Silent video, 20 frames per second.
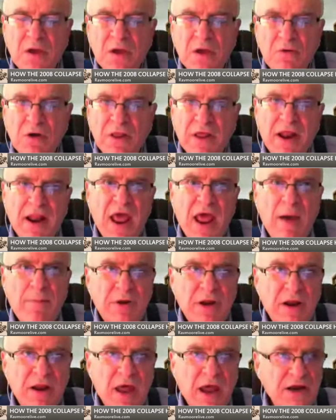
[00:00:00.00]
Well, that
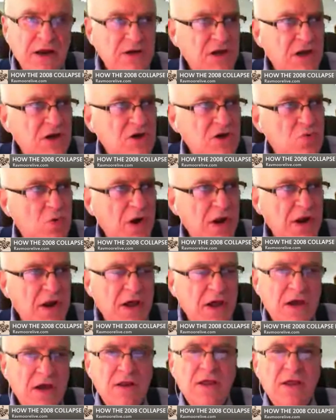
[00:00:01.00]
happened in
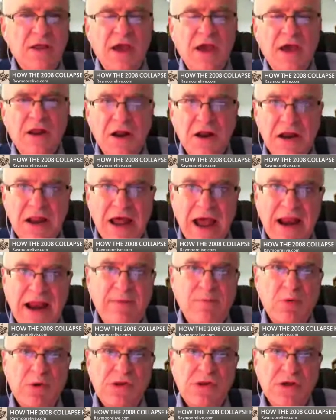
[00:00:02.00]
1929. They had a
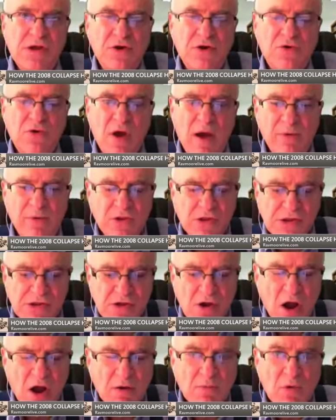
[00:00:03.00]
90% drop in the
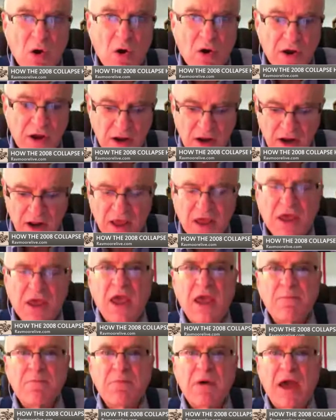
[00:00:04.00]
stock market, and it
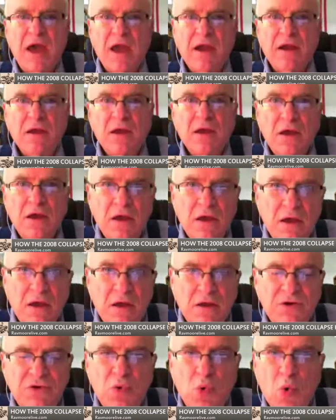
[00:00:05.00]
came back
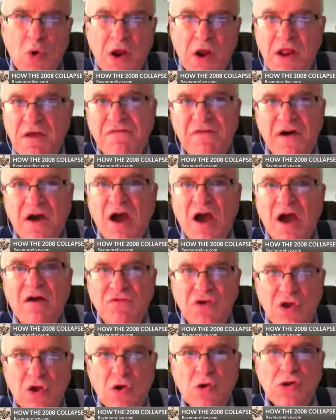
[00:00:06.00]

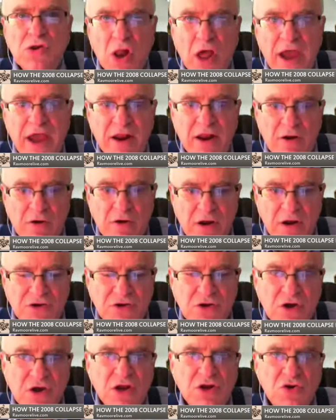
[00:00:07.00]
25 years later. It
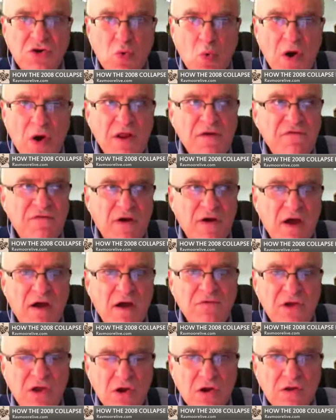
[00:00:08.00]
took it
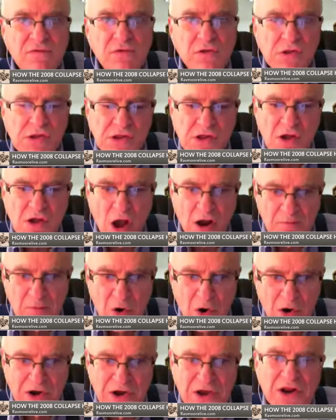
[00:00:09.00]
25 years for the stock
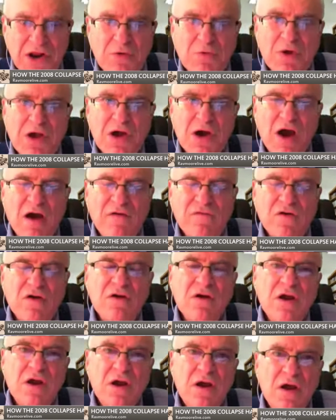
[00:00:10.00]
market to
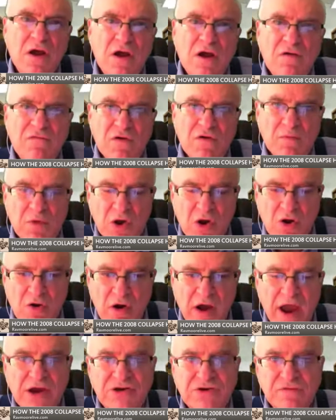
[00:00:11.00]
recover from the
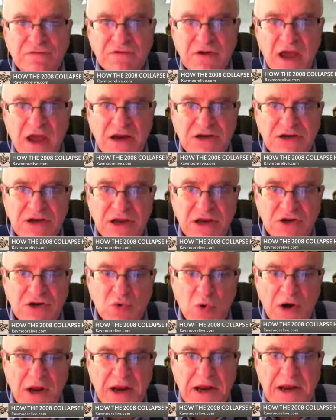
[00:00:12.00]
crash of
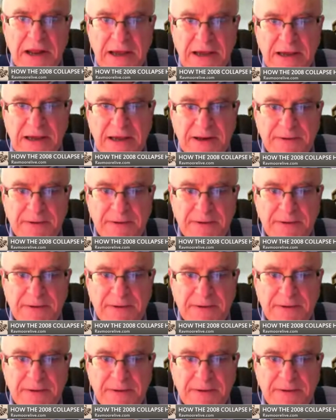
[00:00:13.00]
1929. A